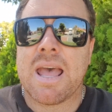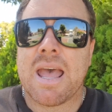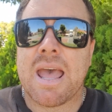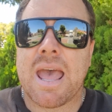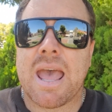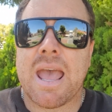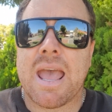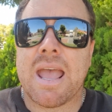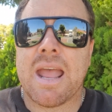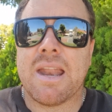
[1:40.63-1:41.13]

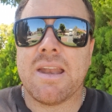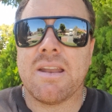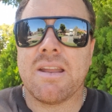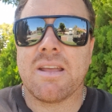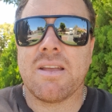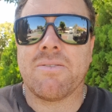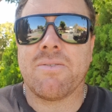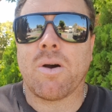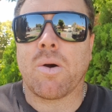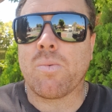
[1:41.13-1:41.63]
And
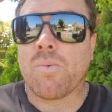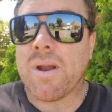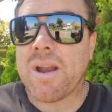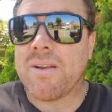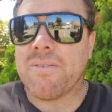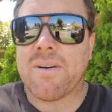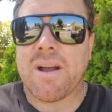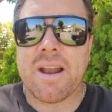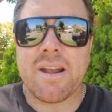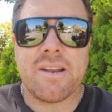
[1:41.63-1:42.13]
if I
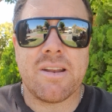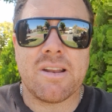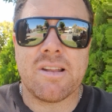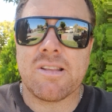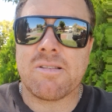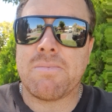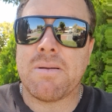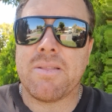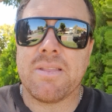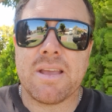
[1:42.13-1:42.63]
renovated it
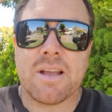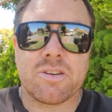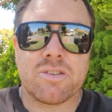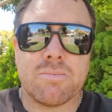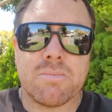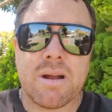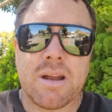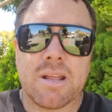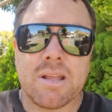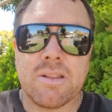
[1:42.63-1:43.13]
and spent the
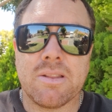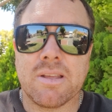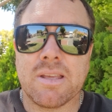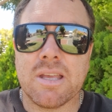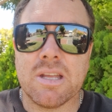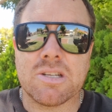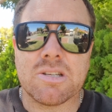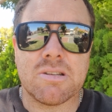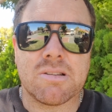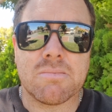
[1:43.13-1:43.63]
extra money in the
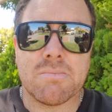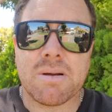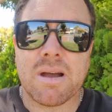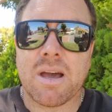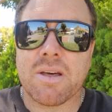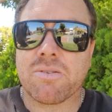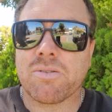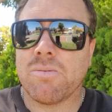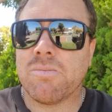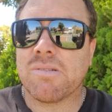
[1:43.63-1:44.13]
kitchens and
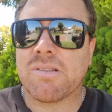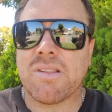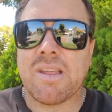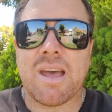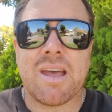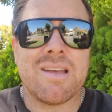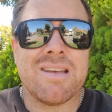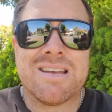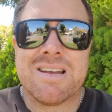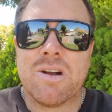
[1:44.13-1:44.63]
bathrooms and
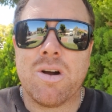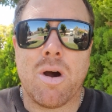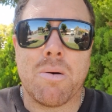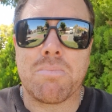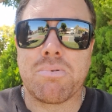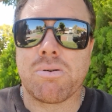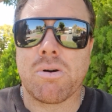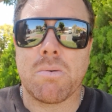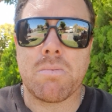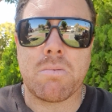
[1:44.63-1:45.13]
that, I'm
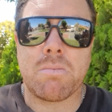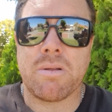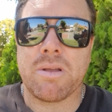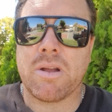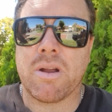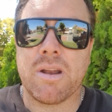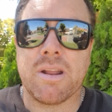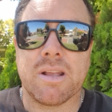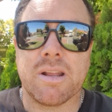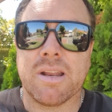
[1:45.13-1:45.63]

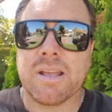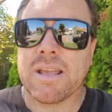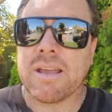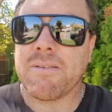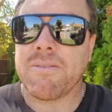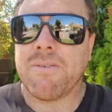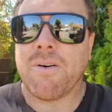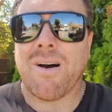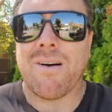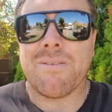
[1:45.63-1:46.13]
probably only going to
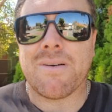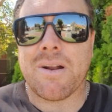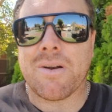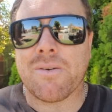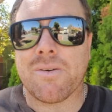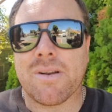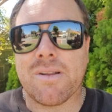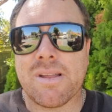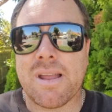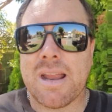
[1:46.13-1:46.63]
get
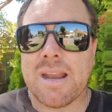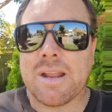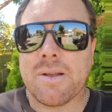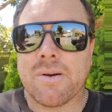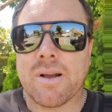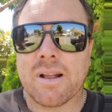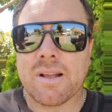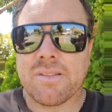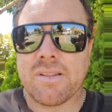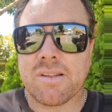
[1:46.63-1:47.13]
500
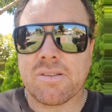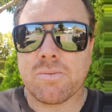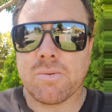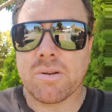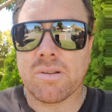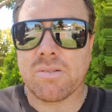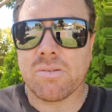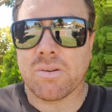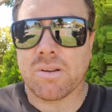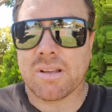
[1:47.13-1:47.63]
anyway, because that's
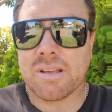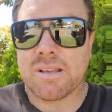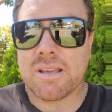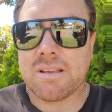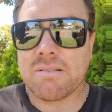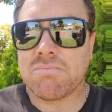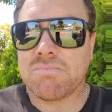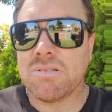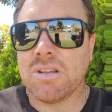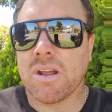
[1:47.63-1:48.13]
what it sort
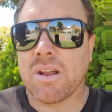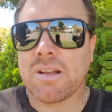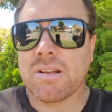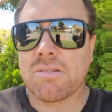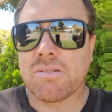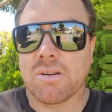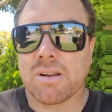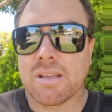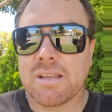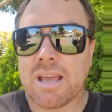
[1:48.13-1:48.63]

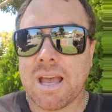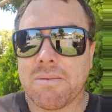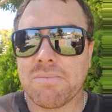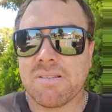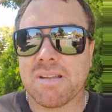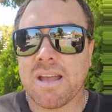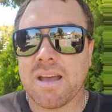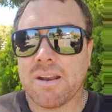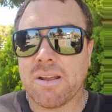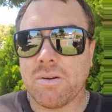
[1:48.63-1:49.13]
of
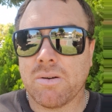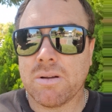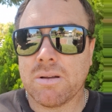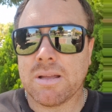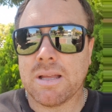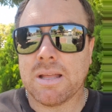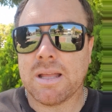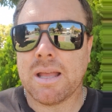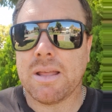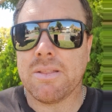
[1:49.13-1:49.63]
caps out
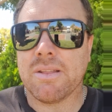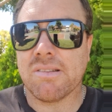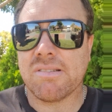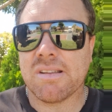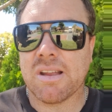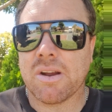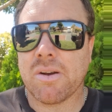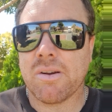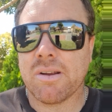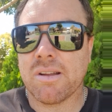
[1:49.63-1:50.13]
in this
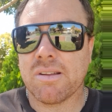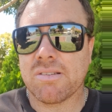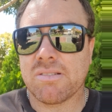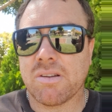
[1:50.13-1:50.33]
area.